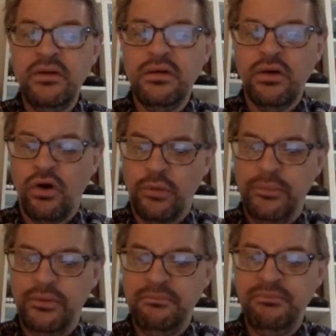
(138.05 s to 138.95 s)

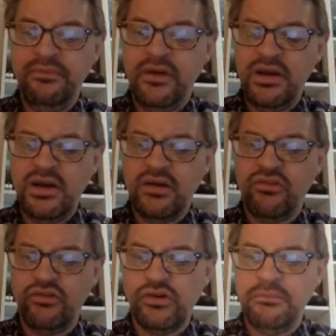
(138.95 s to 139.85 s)
carbon, and
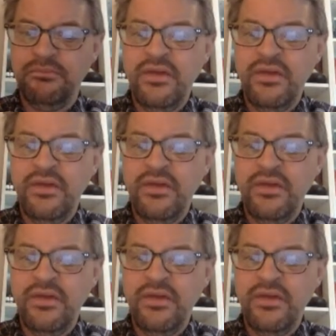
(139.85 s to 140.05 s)
oxygen.